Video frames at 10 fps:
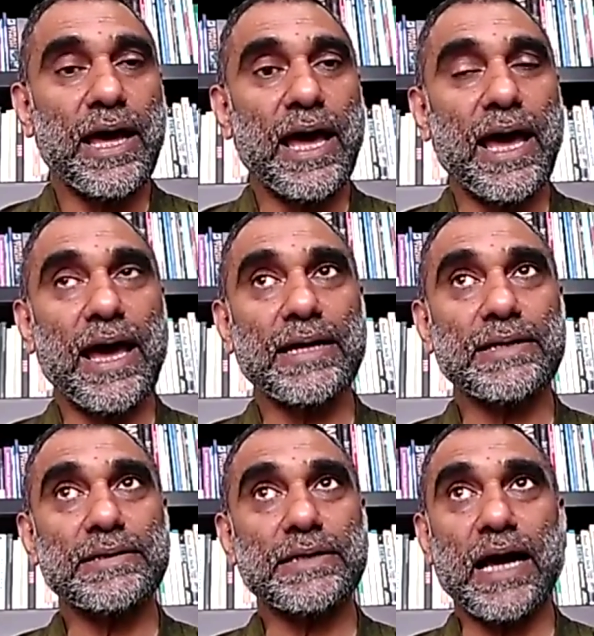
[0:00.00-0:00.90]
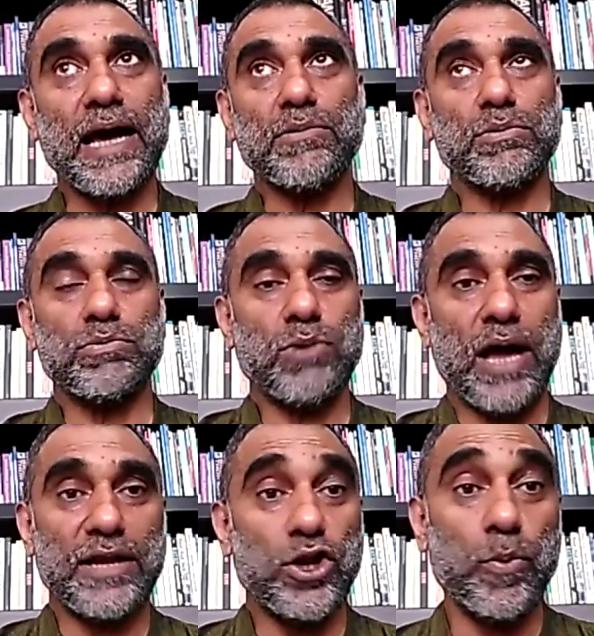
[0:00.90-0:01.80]
and I
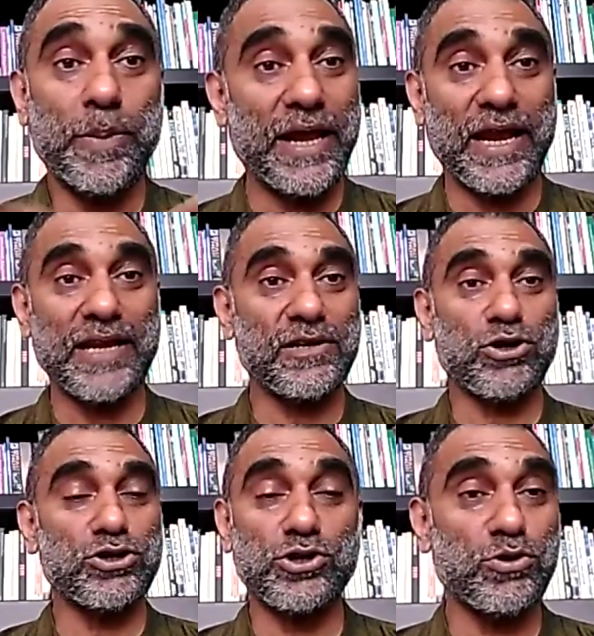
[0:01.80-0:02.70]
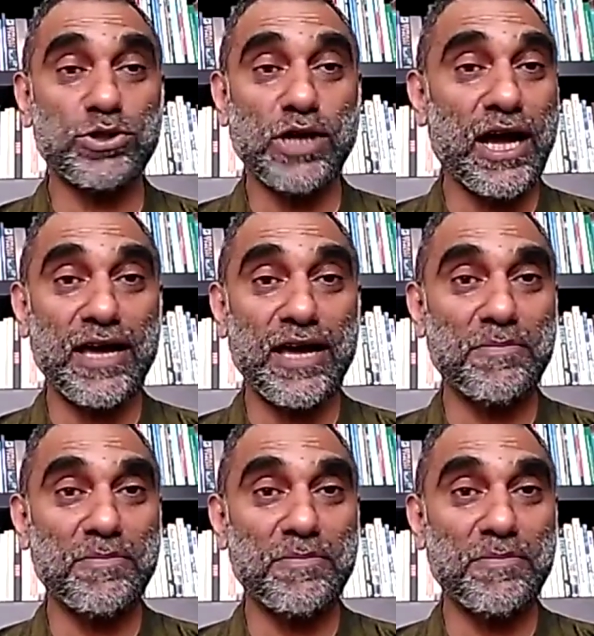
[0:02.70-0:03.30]
had no parental control. So I had